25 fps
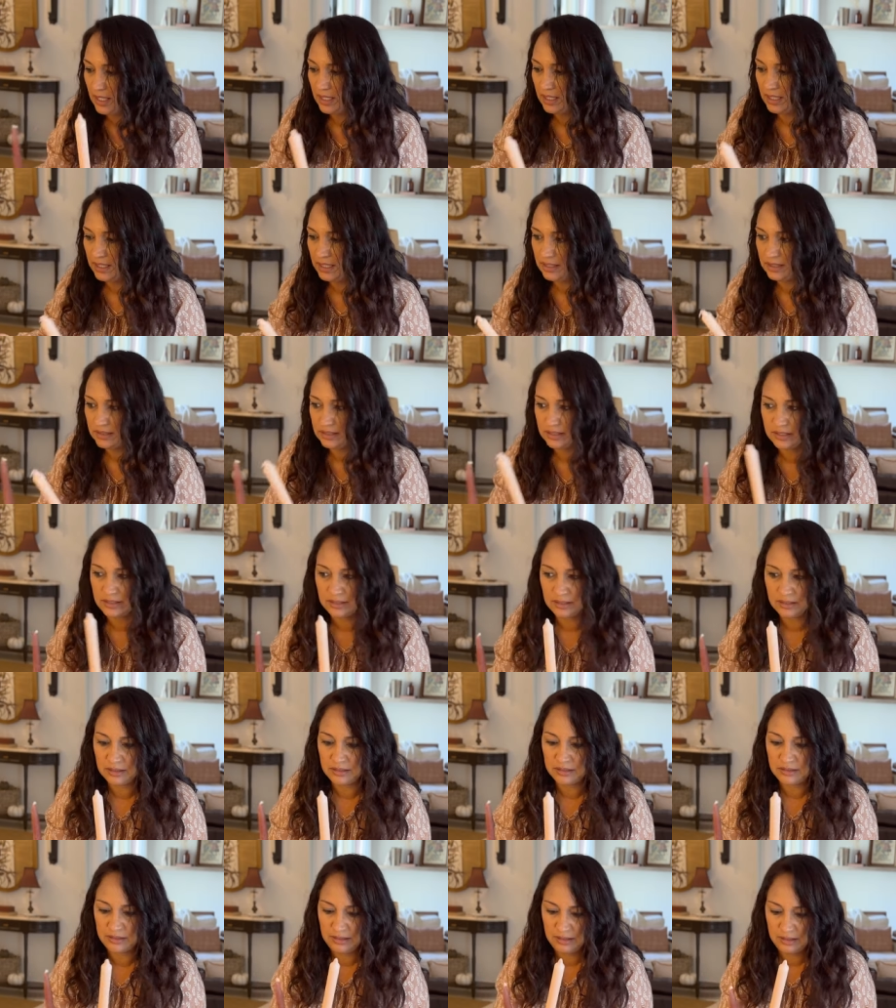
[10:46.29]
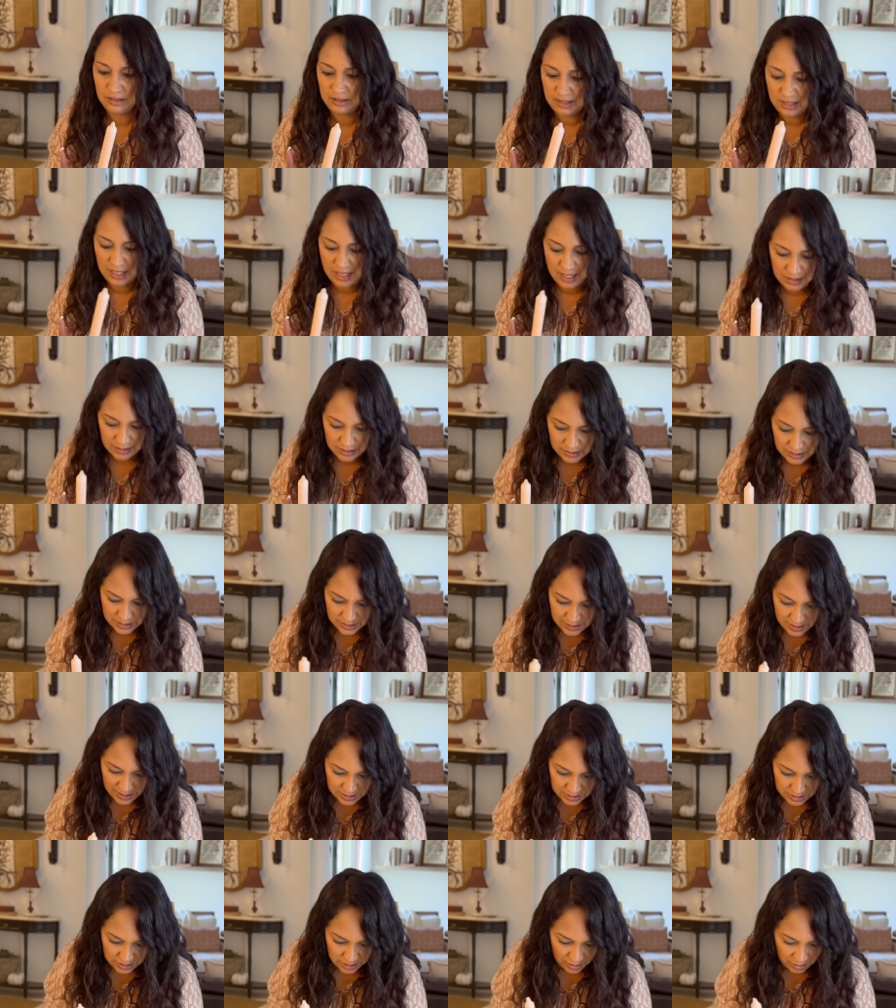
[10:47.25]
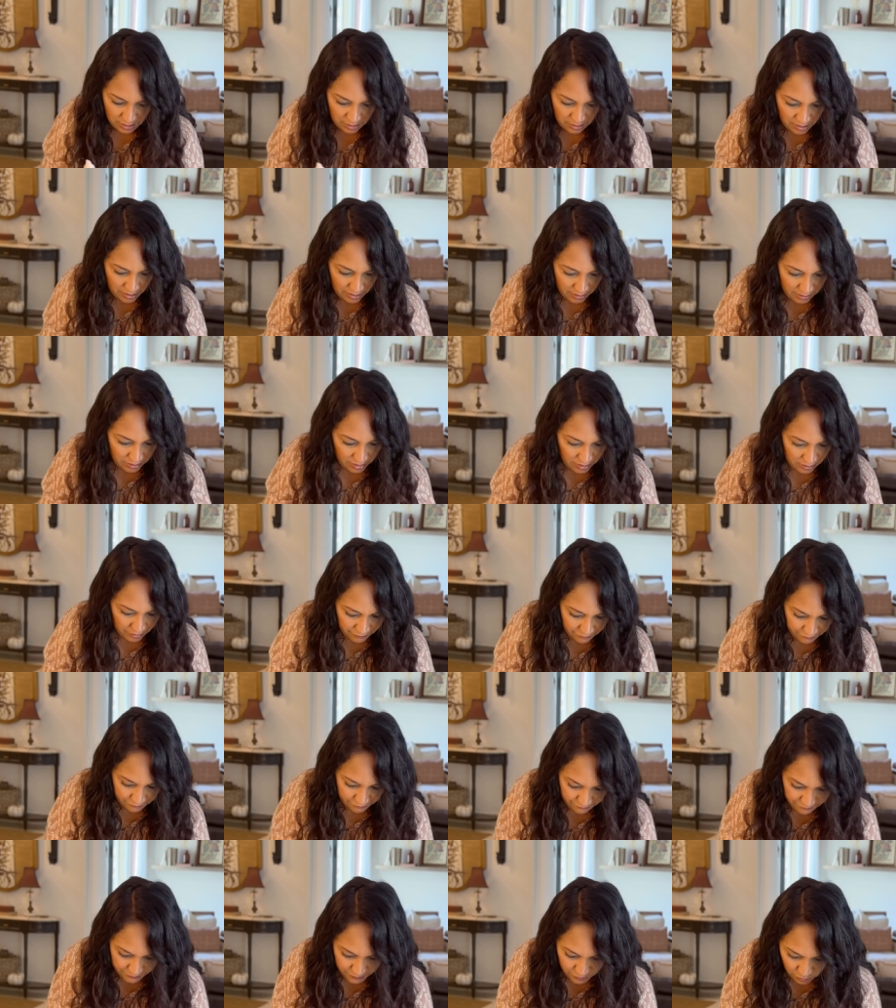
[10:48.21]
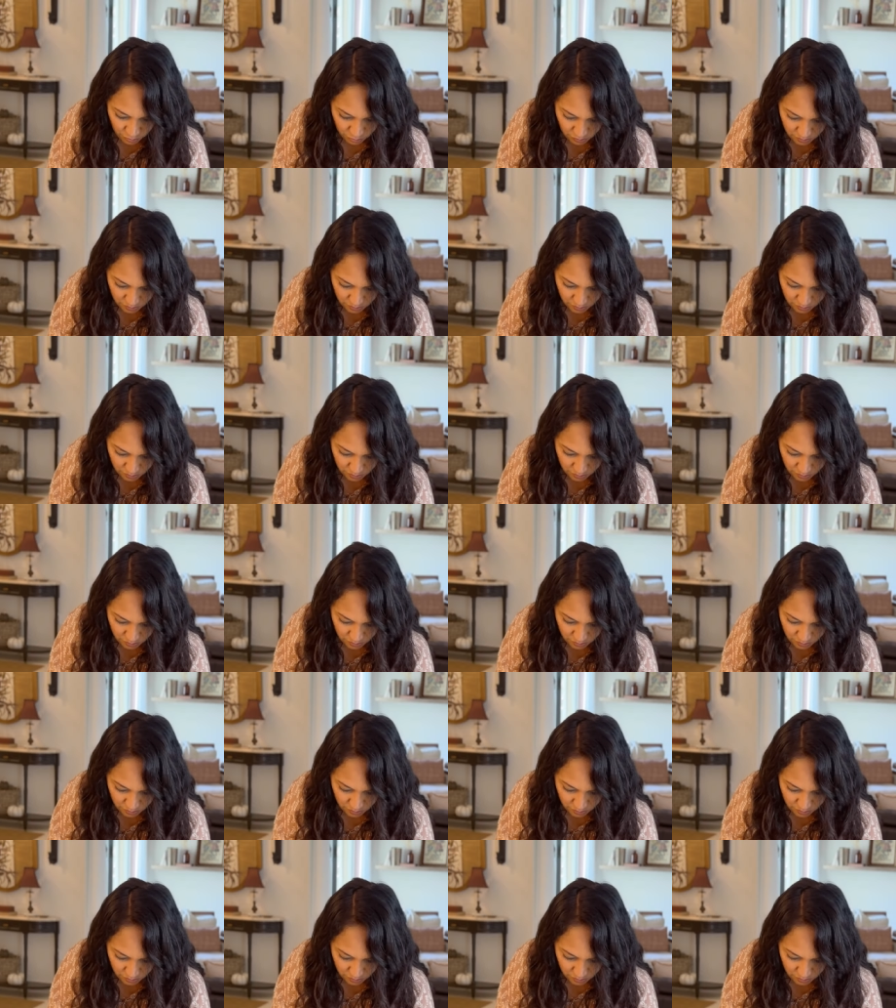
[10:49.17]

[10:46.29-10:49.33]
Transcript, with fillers: into the candle stands here. I got a few